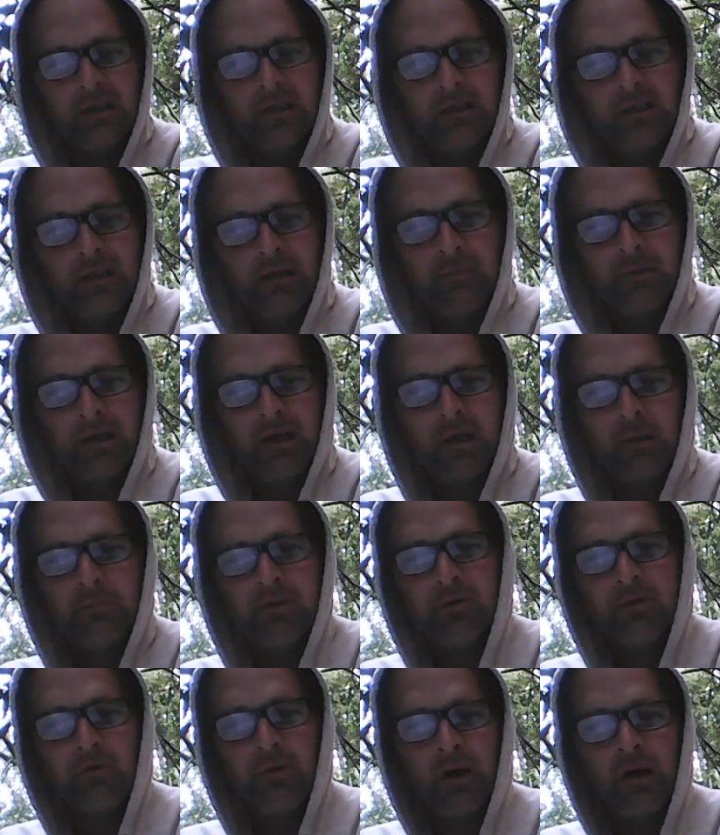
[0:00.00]
Let me help
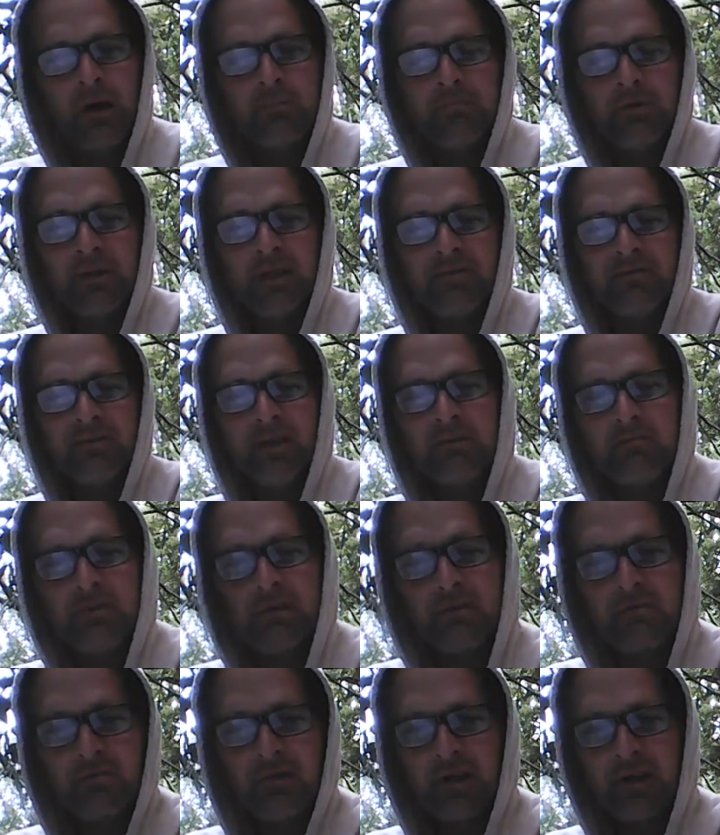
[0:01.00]
you up, but I've got to
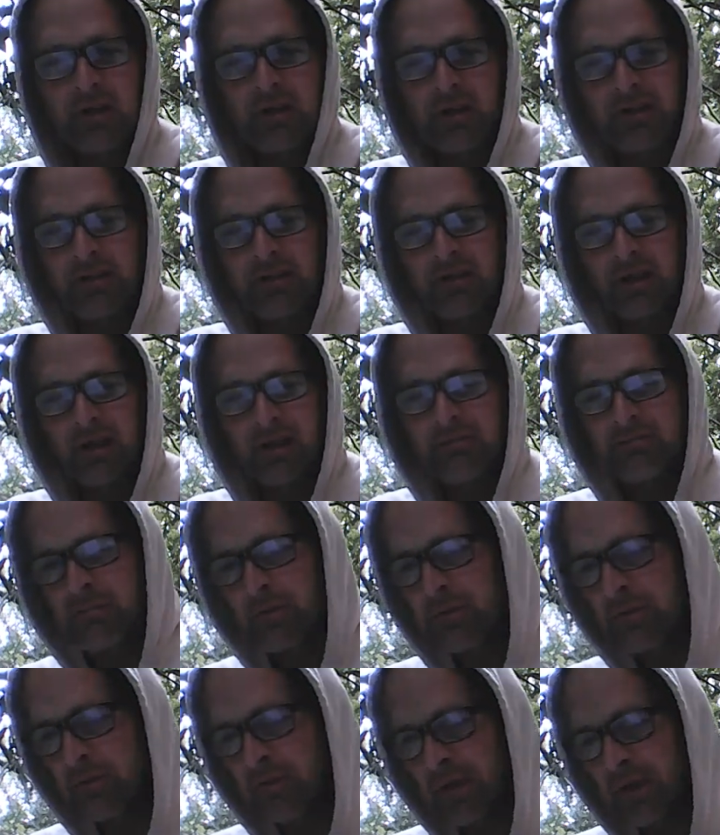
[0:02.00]
be greedy to have
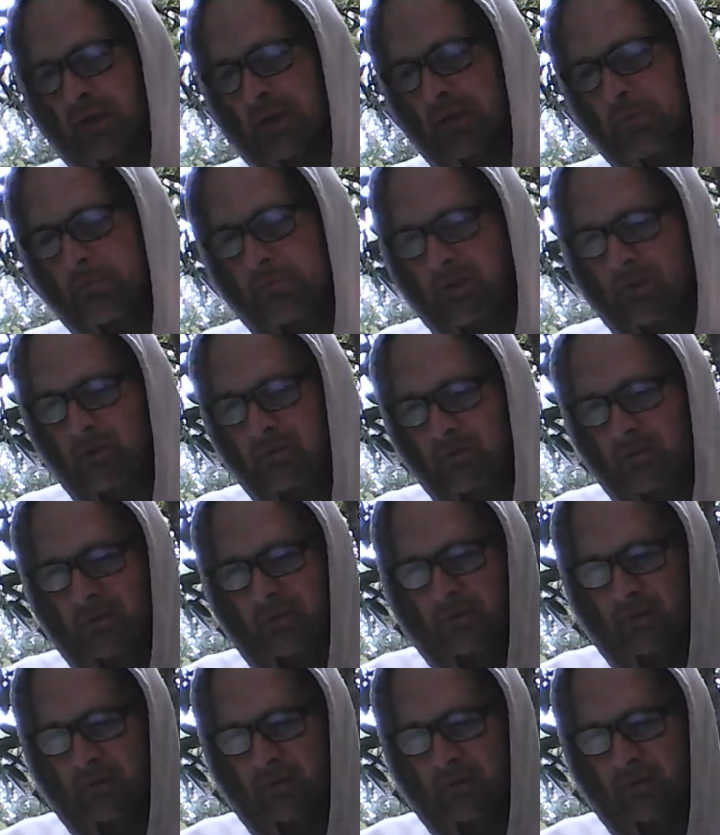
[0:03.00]
more to help you.